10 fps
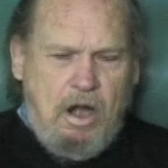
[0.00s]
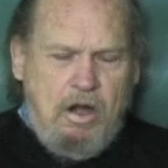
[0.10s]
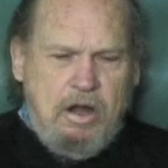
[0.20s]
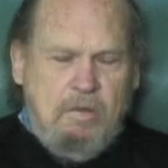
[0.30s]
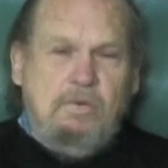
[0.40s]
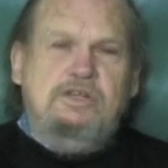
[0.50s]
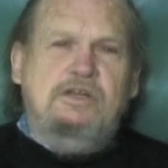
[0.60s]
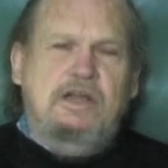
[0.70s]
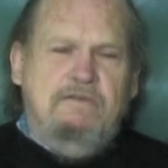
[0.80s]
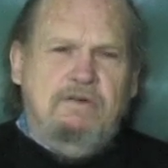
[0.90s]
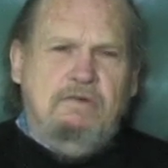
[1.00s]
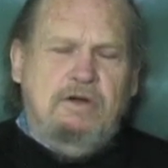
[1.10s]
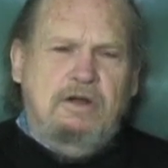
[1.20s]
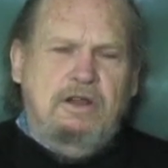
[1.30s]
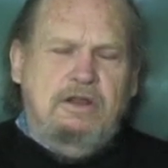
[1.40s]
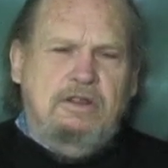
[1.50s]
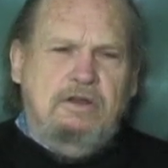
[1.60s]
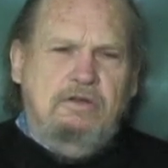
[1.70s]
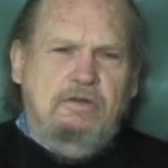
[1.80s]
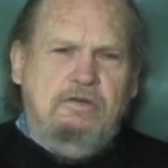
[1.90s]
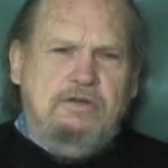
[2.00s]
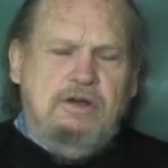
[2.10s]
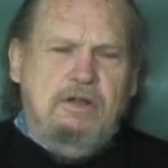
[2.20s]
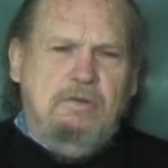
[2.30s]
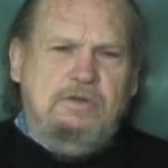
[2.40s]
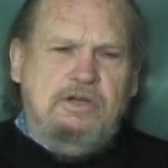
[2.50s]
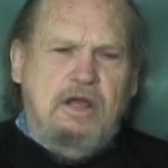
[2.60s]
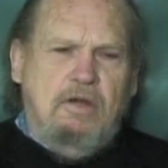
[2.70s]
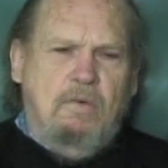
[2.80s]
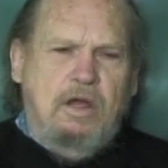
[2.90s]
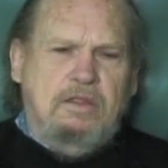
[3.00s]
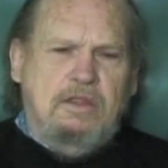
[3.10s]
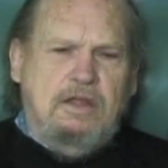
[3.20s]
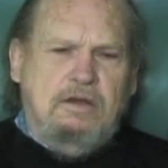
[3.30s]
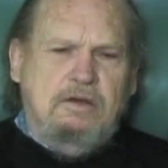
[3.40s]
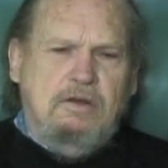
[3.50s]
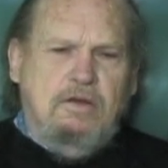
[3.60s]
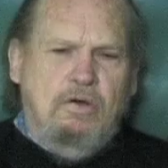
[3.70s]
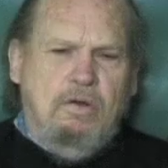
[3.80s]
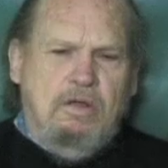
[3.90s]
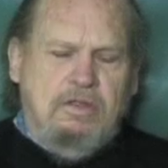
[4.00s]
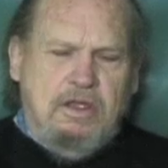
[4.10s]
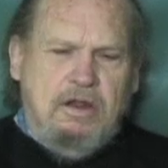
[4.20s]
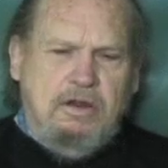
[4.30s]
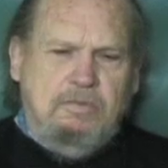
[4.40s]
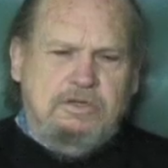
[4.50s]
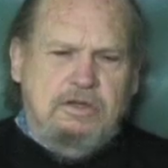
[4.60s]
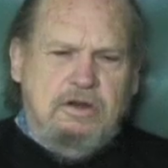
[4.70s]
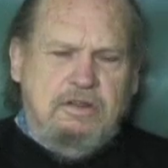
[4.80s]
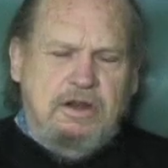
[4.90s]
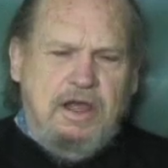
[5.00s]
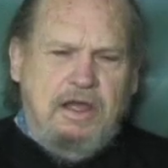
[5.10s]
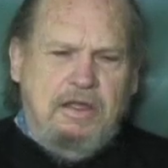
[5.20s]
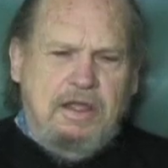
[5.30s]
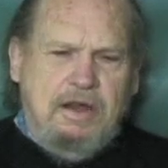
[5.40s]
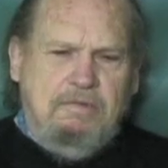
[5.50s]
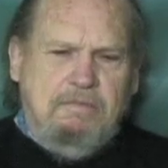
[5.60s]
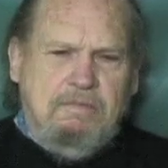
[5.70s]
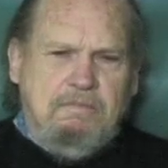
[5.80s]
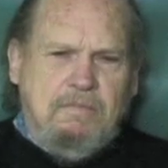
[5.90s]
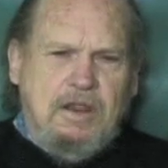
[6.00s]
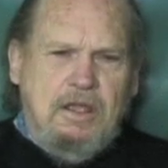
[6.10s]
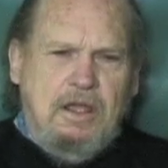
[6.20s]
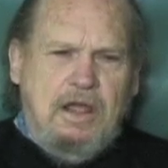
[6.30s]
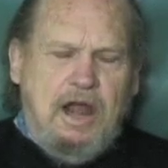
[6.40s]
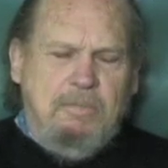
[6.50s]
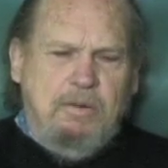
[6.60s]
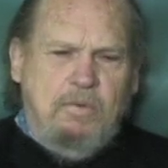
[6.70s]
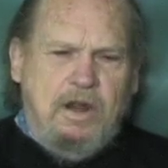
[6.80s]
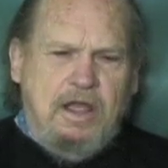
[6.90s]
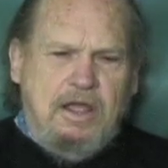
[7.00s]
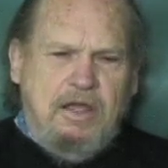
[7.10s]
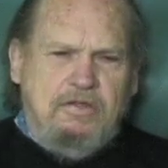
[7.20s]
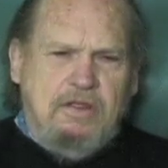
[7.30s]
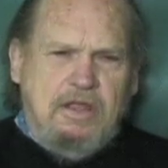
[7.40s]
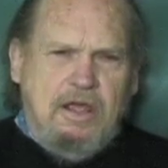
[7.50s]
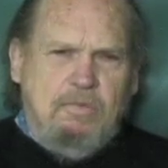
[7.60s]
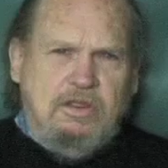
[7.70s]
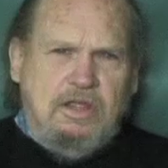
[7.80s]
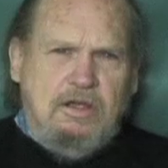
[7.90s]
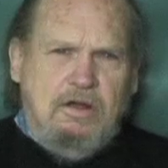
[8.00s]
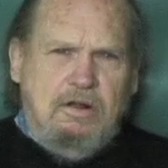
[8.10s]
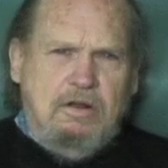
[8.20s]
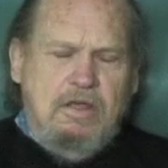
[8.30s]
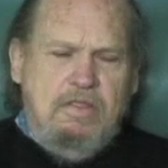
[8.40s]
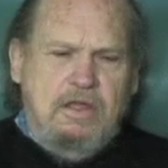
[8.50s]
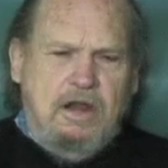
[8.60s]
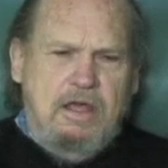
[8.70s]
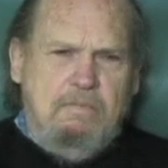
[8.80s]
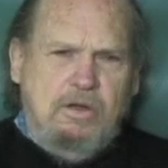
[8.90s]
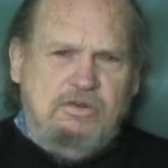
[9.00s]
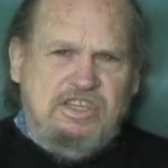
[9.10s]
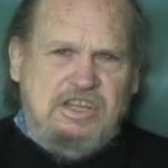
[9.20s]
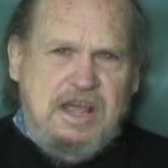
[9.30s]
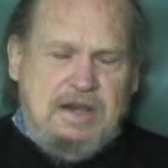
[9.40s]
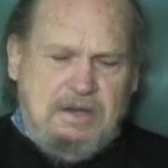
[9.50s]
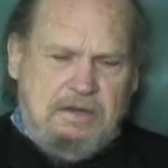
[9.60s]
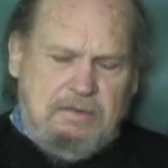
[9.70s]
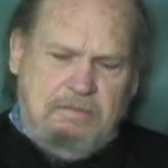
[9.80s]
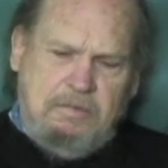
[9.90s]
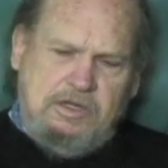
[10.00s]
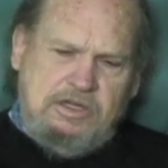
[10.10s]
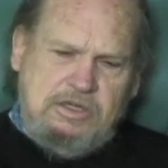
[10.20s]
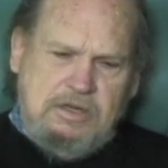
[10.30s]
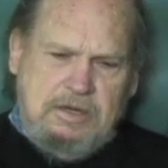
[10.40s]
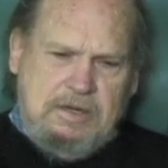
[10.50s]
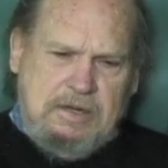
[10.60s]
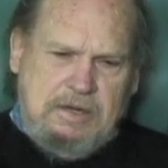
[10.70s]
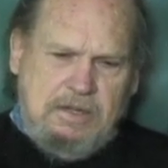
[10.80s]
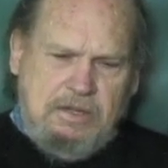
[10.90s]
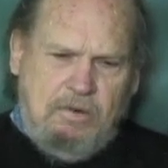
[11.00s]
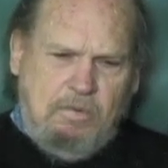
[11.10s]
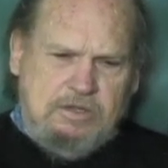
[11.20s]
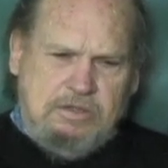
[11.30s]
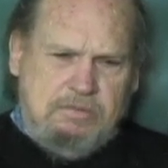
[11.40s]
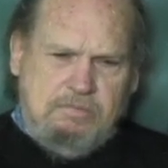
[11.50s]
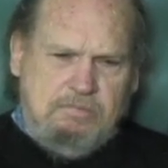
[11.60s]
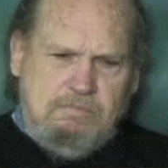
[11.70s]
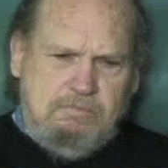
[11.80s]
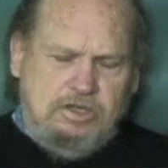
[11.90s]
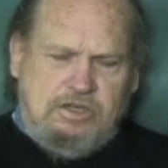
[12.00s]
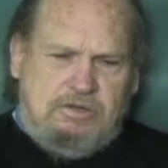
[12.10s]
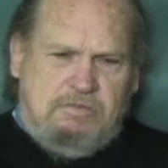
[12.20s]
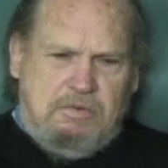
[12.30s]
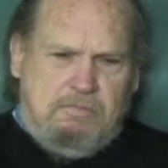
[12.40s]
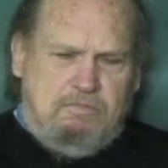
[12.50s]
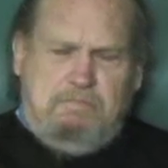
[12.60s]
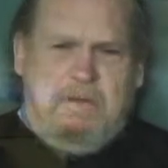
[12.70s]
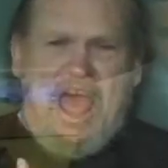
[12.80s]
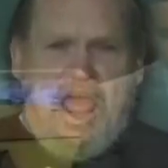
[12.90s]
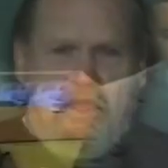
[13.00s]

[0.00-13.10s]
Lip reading: Ernie did the new news. Ernie was not quite that cool on the air. He was good on the air. And I remember when I got there, they had what they called the limbo set, which there was just black